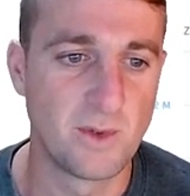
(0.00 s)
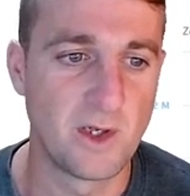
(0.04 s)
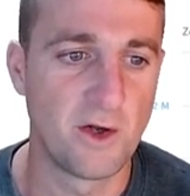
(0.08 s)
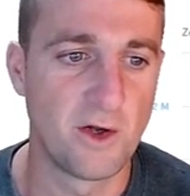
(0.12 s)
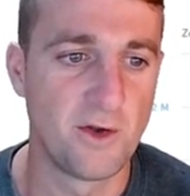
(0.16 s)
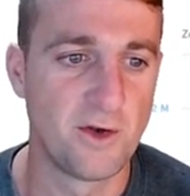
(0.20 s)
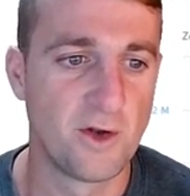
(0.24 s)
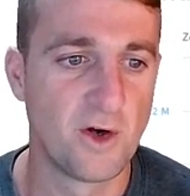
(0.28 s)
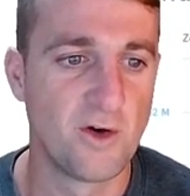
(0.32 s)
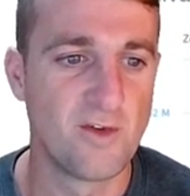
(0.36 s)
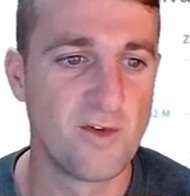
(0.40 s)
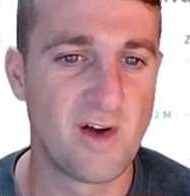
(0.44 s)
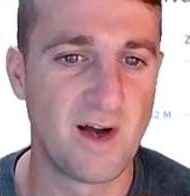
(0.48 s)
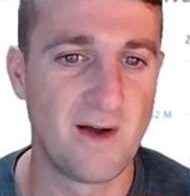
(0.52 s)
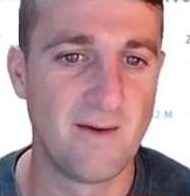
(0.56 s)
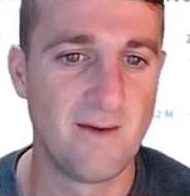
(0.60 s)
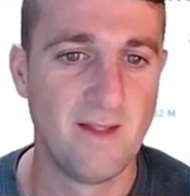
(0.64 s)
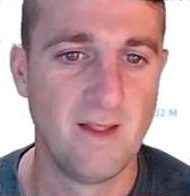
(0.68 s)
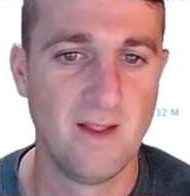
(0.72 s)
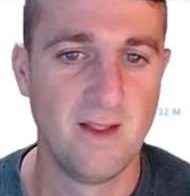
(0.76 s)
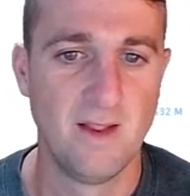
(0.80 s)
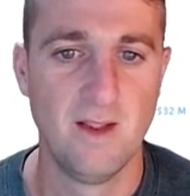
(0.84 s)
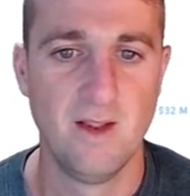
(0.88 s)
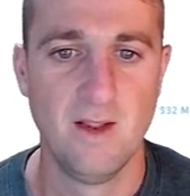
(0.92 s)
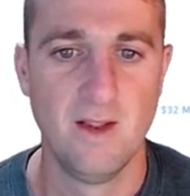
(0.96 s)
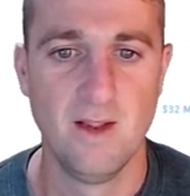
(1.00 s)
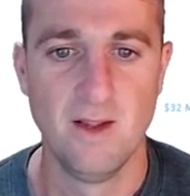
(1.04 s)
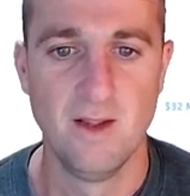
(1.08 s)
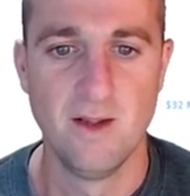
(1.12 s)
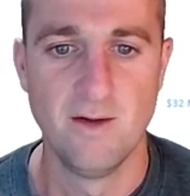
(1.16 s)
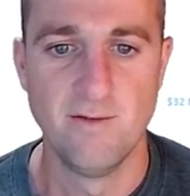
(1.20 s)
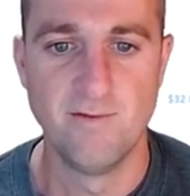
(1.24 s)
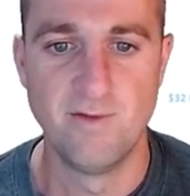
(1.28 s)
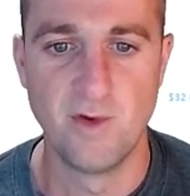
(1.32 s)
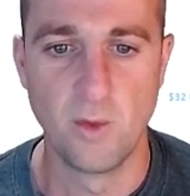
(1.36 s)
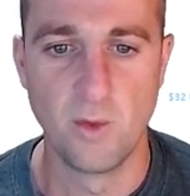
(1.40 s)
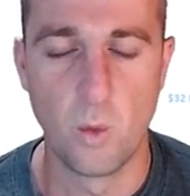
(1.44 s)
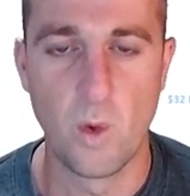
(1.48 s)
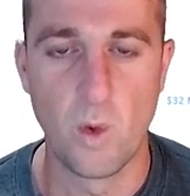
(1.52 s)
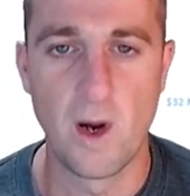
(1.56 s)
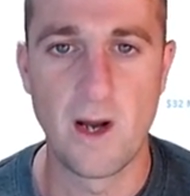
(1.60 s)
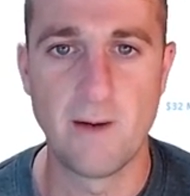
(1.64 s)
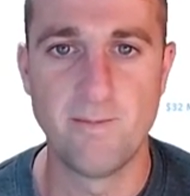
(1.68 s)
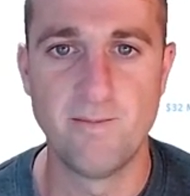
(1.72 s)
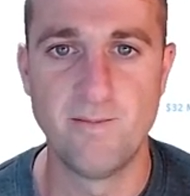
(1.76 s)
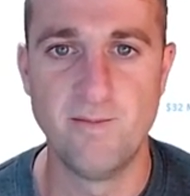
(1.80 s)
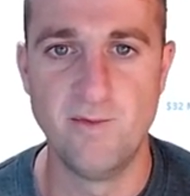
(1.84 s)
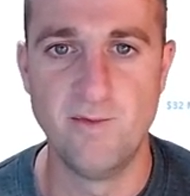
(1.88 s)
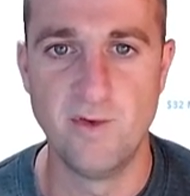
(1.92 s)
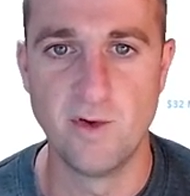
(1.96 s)
We all know that the
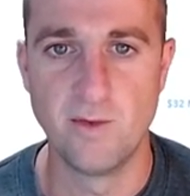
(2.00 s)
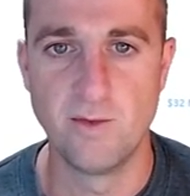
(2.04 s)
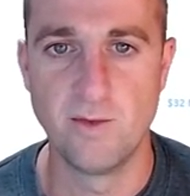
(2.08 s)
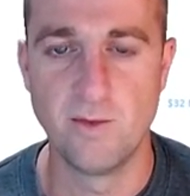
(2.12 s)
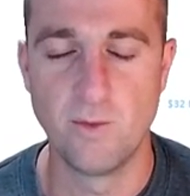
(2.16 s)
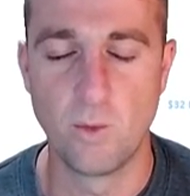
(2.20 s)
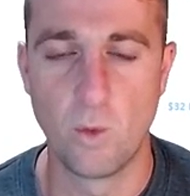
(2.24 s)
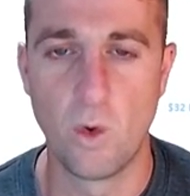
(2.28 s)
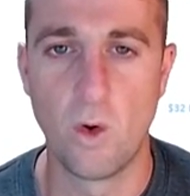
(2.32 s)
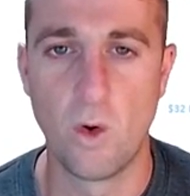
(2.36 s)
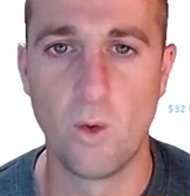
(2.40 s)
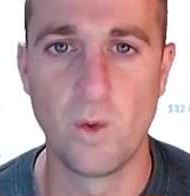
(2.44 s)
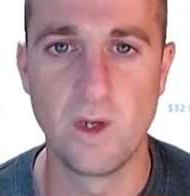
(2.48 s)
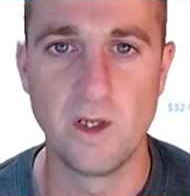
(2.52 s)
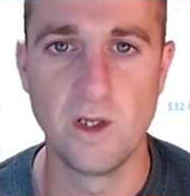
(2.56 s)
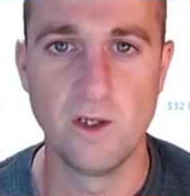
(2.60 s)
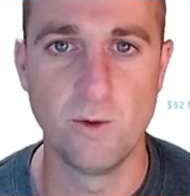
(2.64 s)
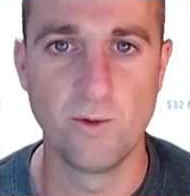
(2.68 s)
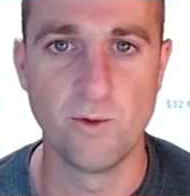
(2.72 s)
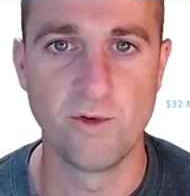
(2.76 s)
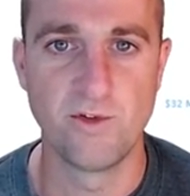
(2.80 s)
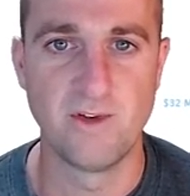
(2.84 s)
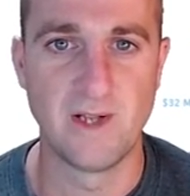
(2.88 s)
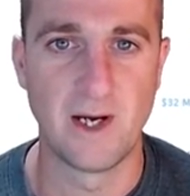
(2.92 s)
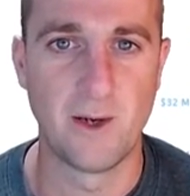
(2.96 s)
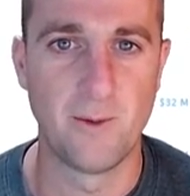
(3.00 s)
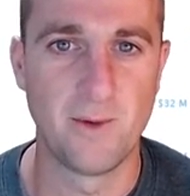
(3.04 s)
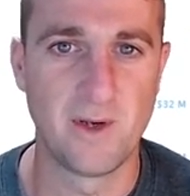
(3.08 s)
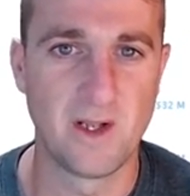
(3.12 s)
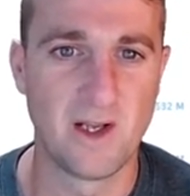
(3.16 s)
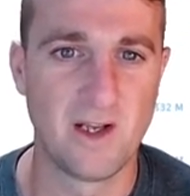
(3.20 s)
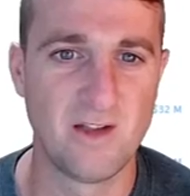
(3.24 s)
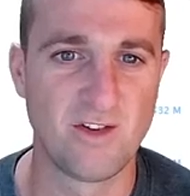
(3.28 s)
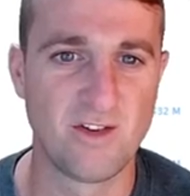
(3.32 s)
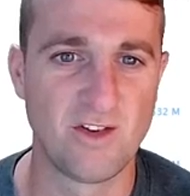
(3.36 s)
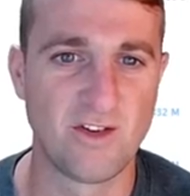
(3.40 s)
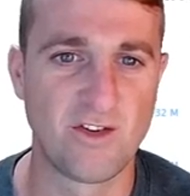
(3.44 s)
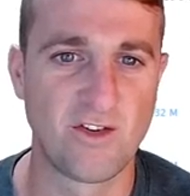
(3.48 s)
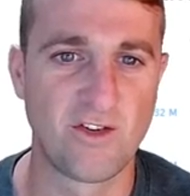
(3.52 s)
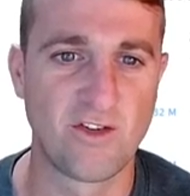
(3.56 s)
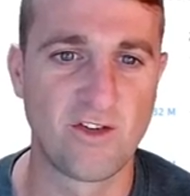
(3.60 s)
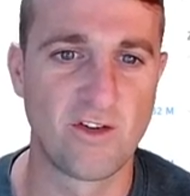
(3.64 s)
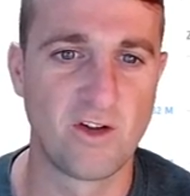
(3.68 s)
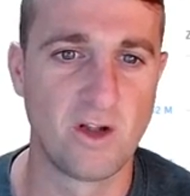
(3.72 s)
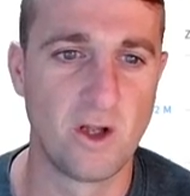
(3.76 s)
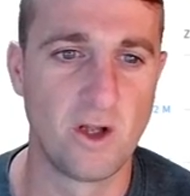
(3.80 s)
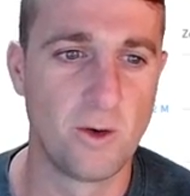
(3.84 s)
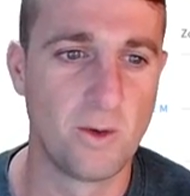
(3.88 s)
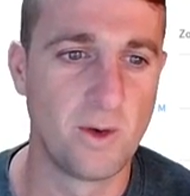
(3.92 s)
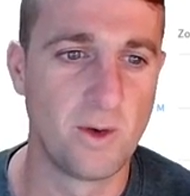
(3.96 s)
web, what we use nowadays is
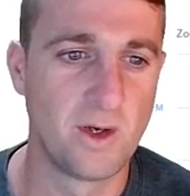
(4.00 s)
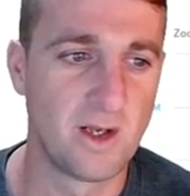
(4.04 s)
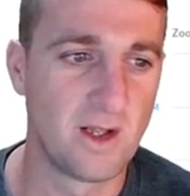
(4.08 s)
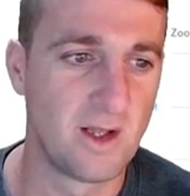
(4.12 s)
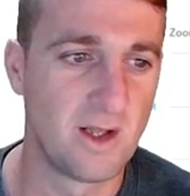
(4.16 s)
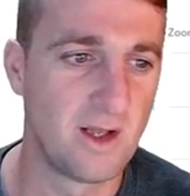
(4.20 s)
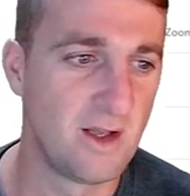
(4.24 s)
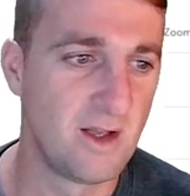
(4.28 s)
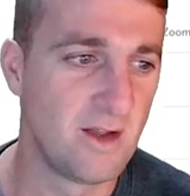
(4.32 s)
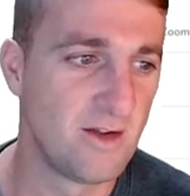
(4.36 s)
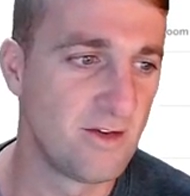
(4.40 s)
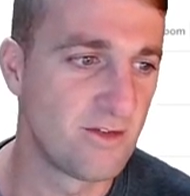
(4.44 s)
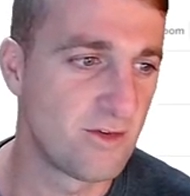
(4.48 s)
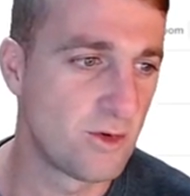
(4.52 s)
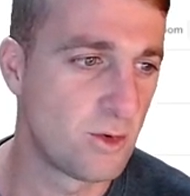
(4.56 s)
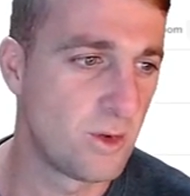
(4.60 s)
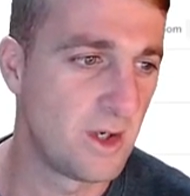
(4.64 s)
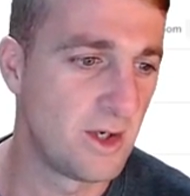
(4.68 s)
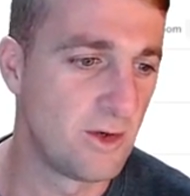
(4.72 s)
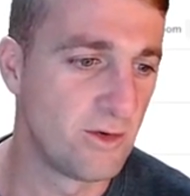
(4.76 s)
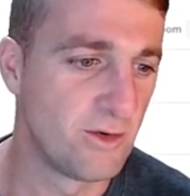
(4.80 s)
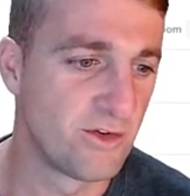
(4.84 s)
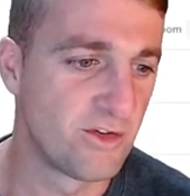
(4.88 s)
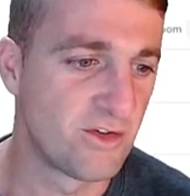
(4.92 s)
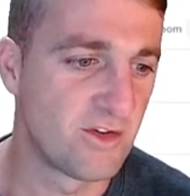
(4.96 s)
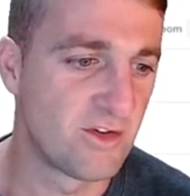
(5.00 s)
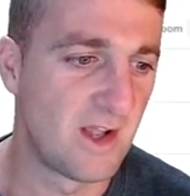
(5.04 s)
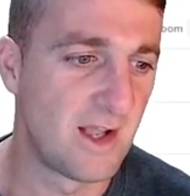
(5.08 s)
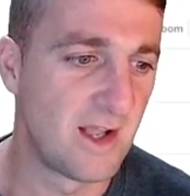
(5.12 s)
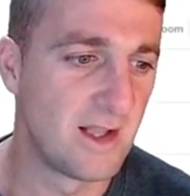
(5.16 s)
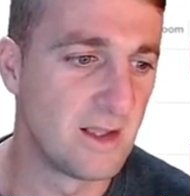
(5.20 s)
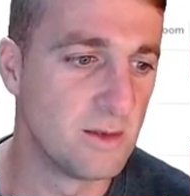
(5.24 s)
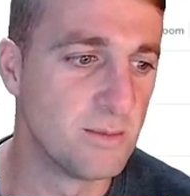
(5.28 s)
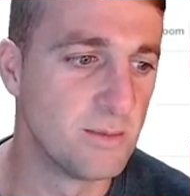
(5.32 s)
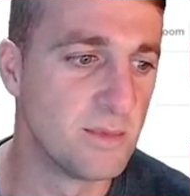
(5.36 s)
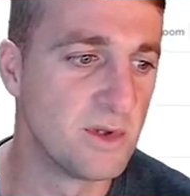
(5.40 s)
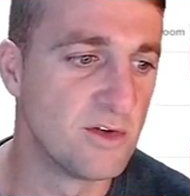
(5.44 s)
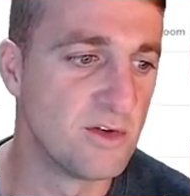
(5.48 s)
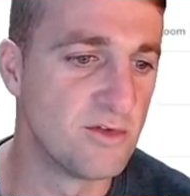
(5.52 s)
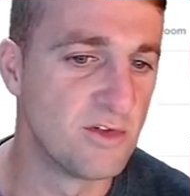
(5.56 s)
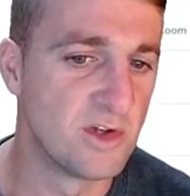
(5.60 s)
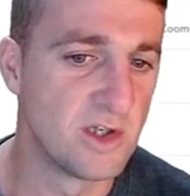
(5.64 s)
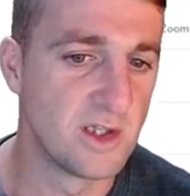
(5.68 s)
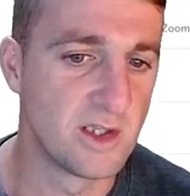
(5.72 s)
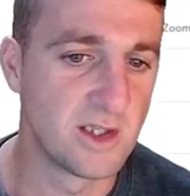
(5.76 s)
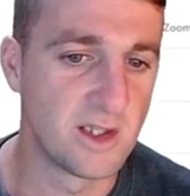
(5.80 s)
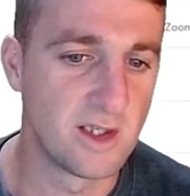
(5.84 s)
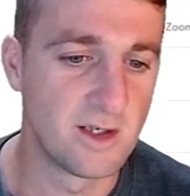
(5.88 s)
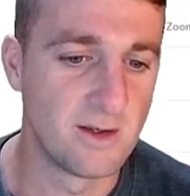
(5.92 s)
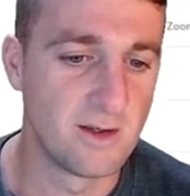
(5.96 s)
slow and it is quite unscalable,
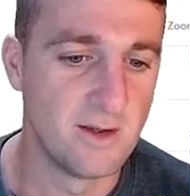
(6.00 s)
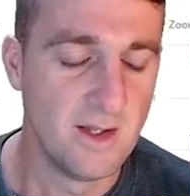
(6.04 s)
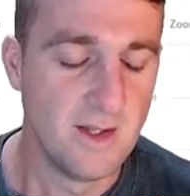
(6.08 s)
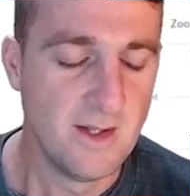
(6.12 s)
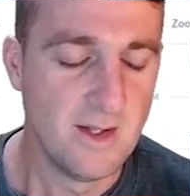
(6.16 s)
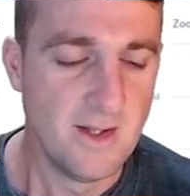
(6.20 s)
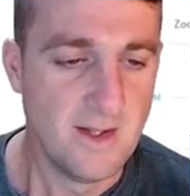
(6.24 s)
really, and